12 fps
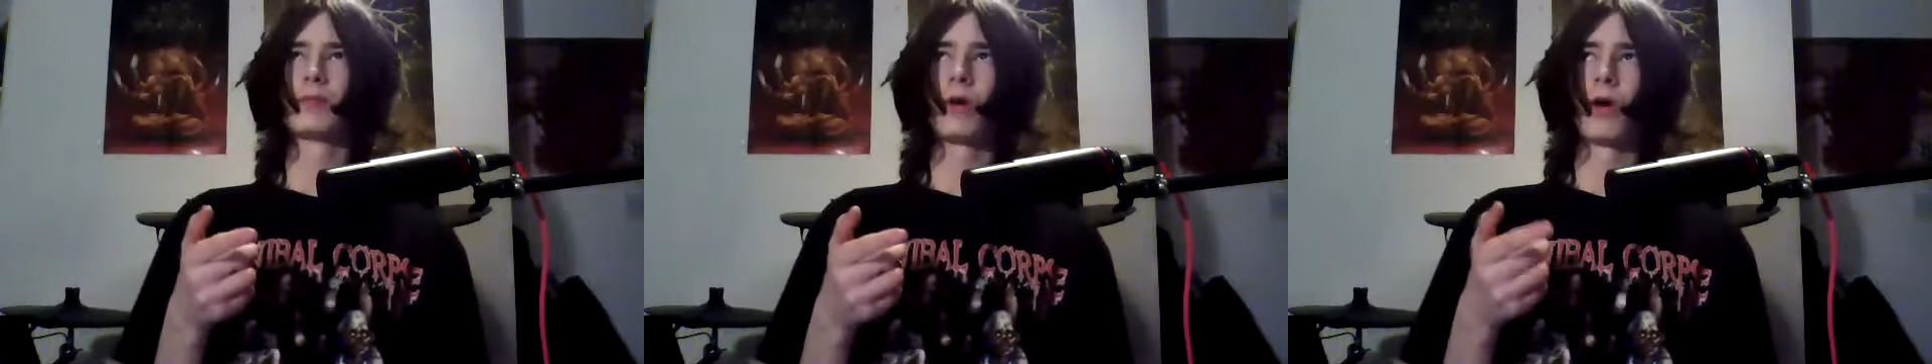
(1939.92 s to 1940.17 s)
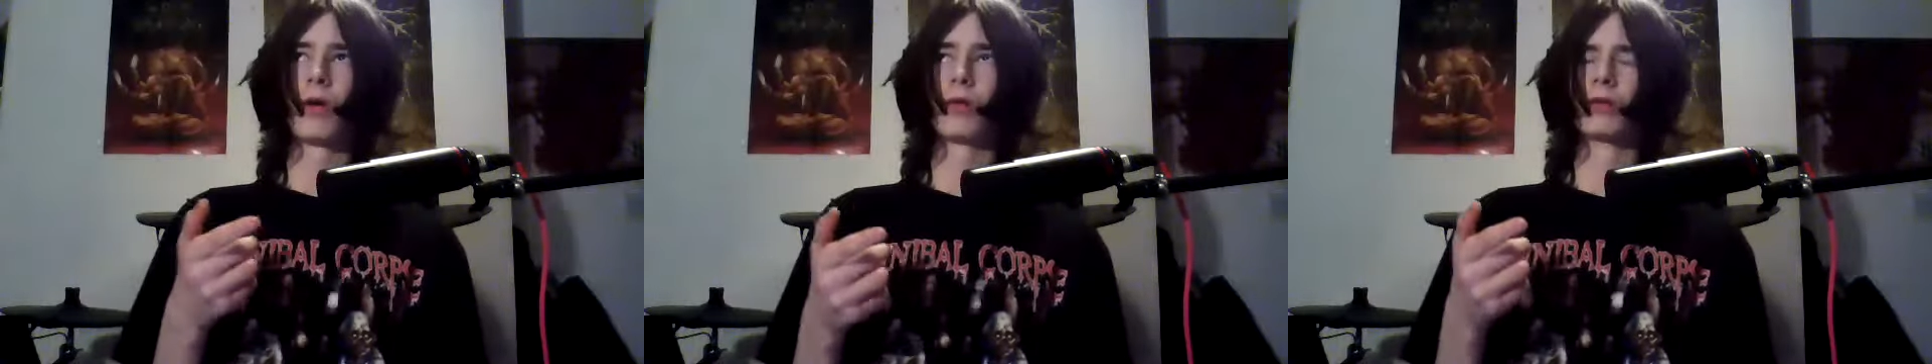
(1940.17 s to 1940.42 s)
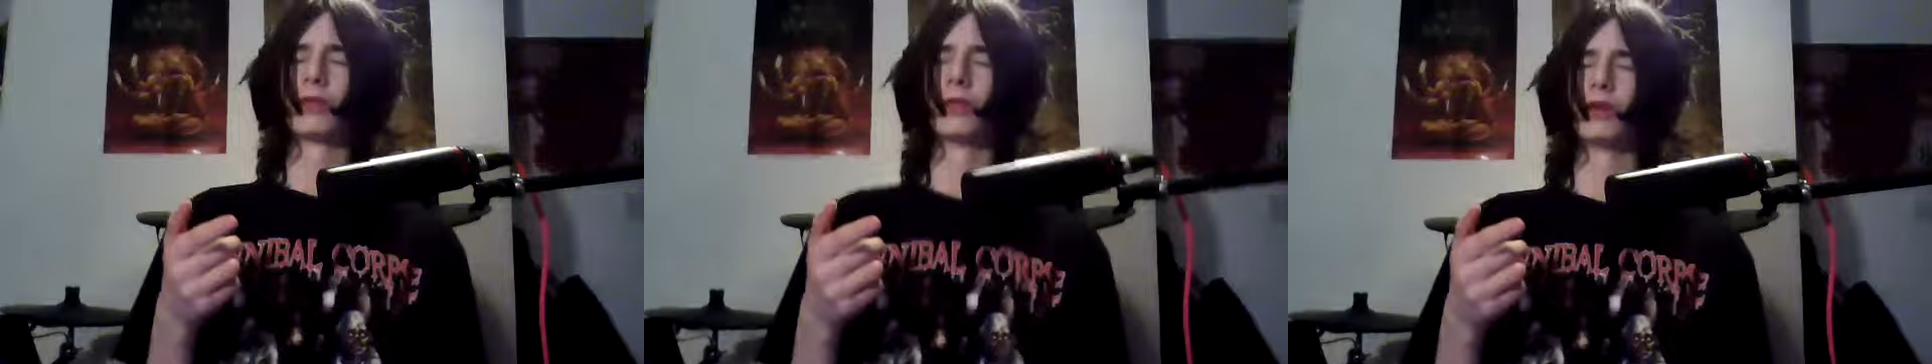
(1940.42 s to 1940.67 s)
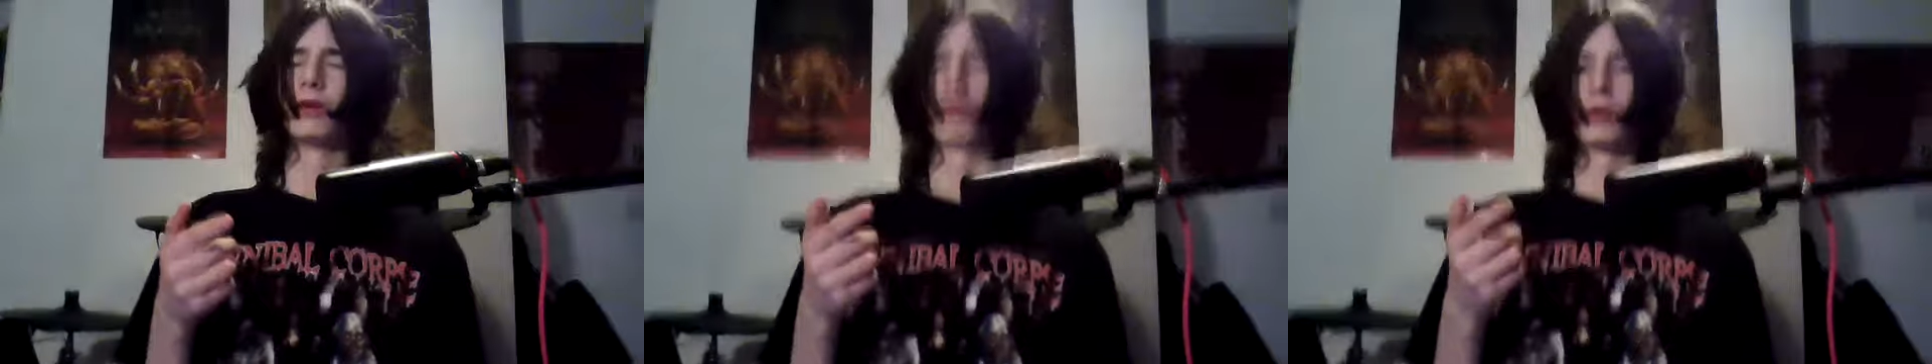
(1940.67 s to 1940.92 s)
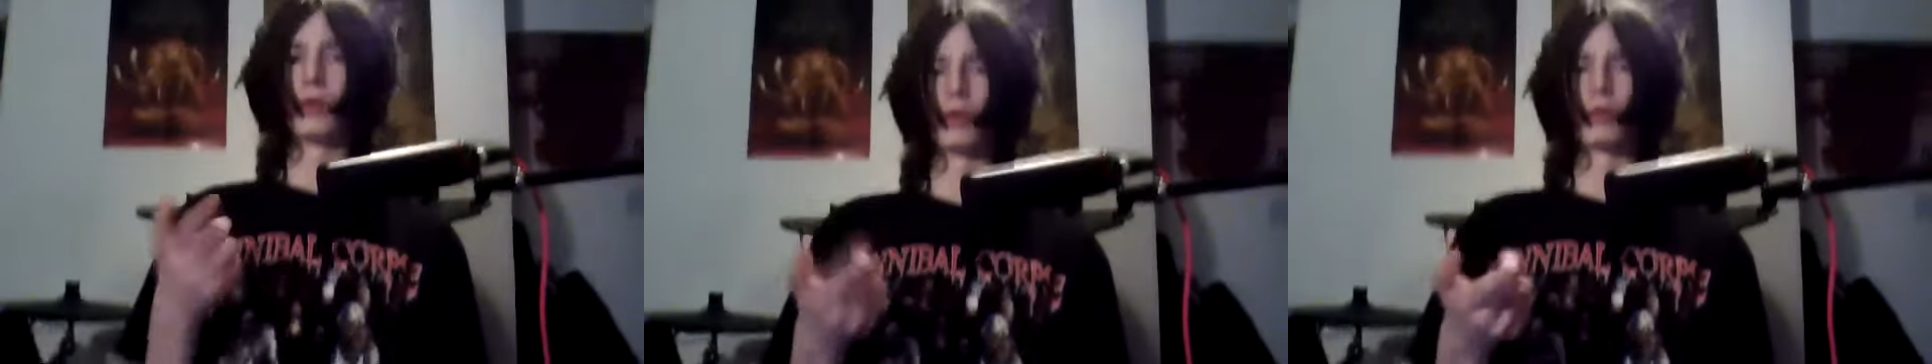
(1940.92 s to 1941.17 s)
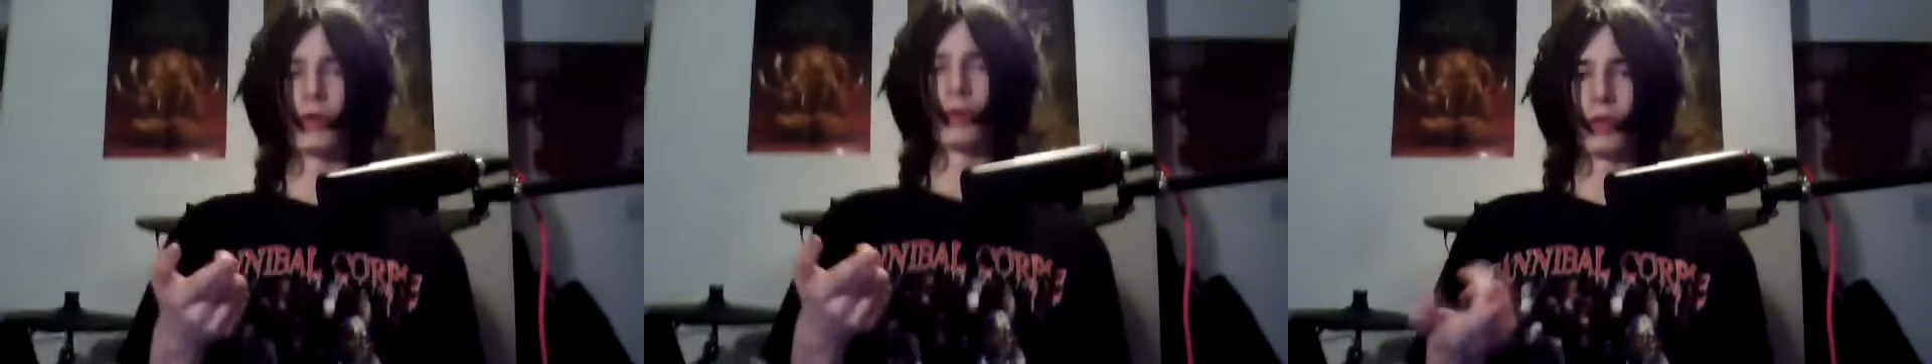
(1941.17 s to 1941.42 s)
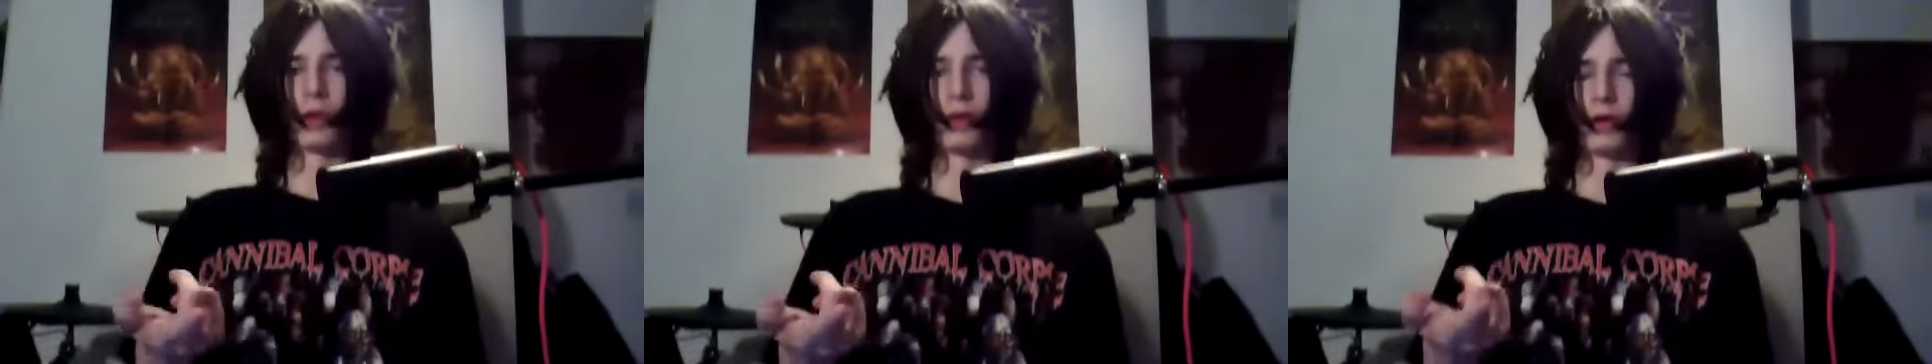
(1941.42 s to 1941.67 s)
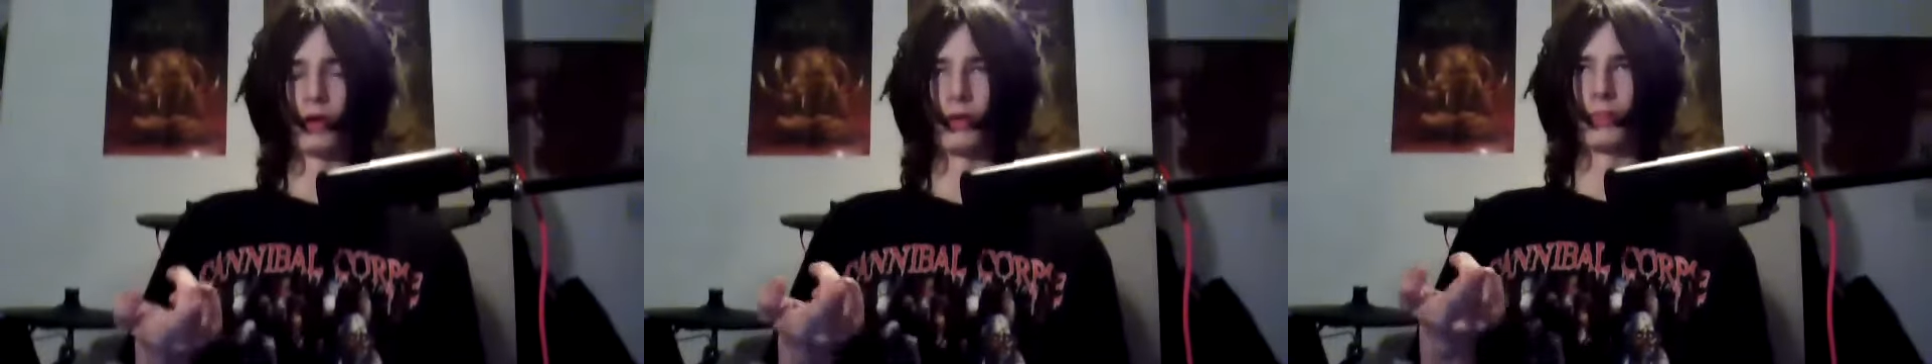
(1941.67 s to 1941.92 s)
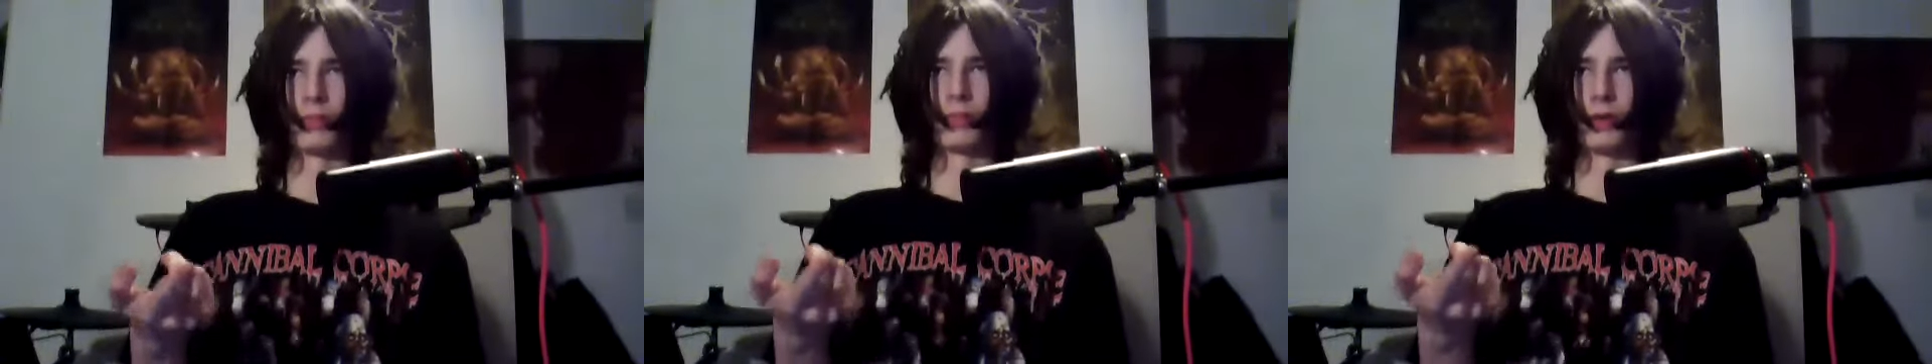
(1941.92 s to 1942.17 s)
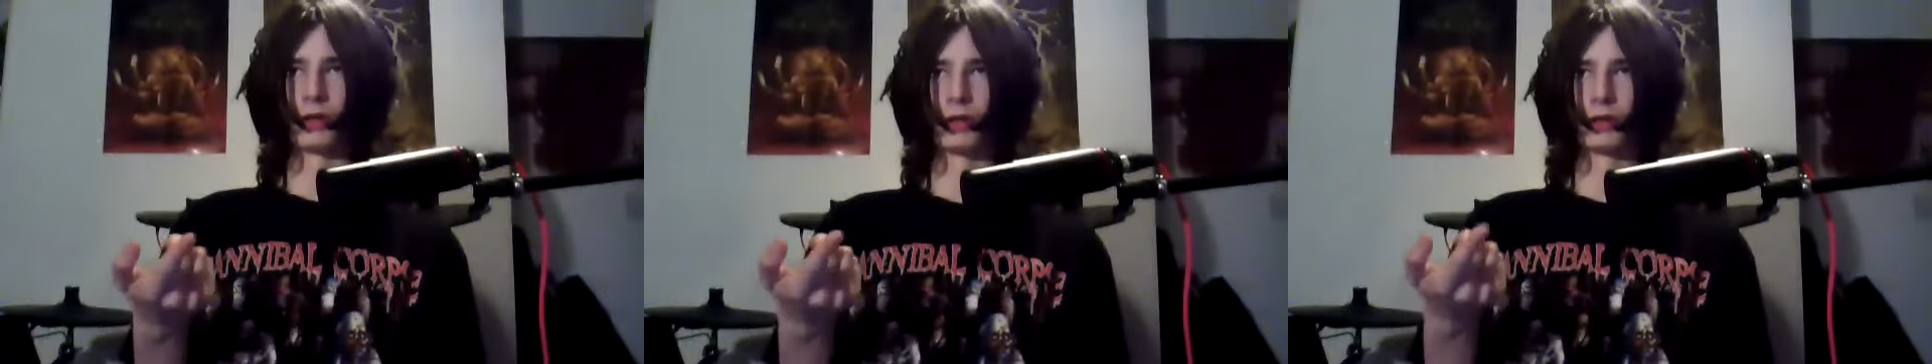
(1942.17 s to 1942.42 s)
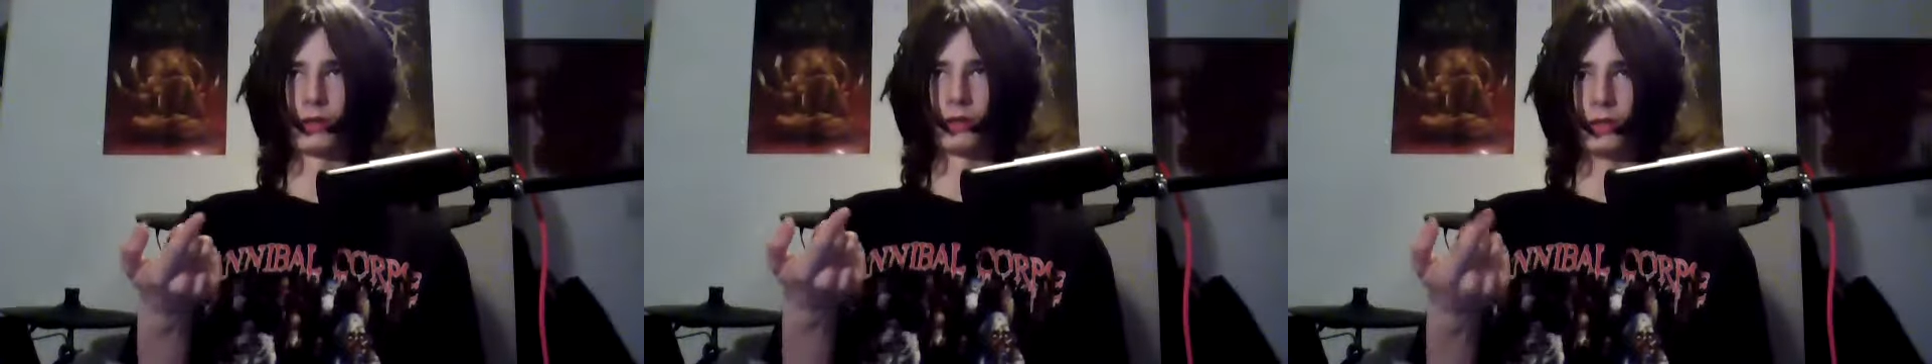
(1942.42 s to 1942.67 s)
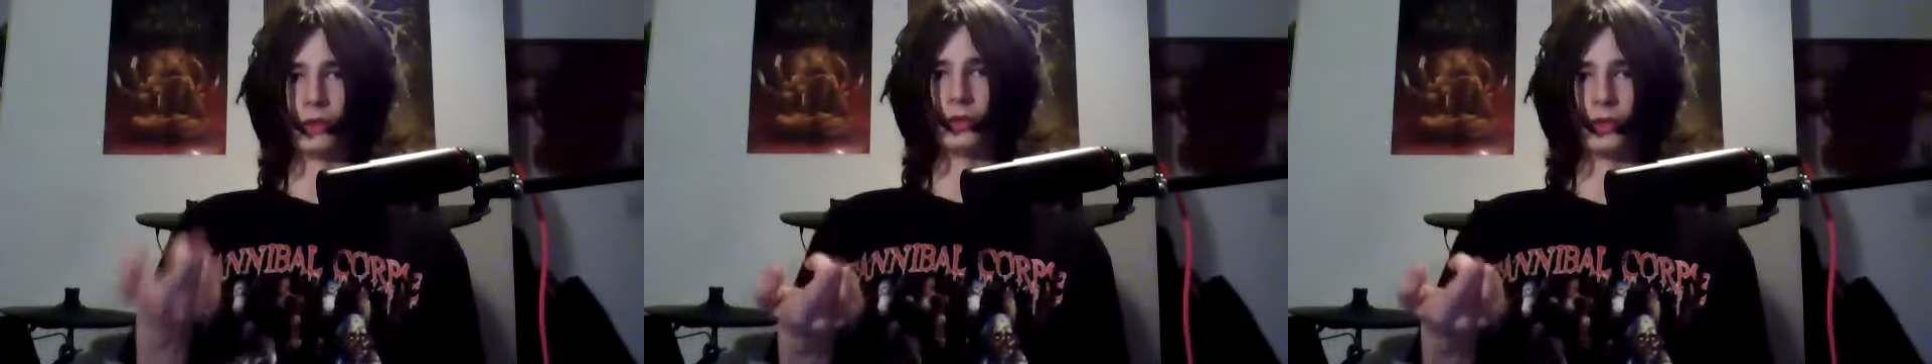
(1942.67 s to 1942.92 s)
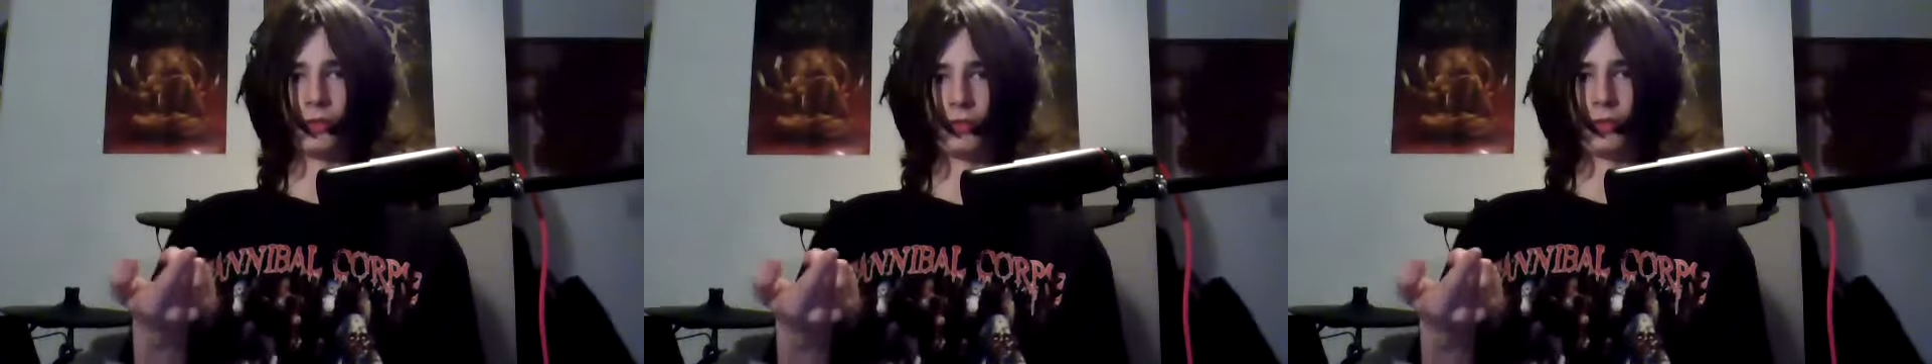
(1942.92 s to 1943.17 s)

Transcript: are on the Gore Grinder like YouTube,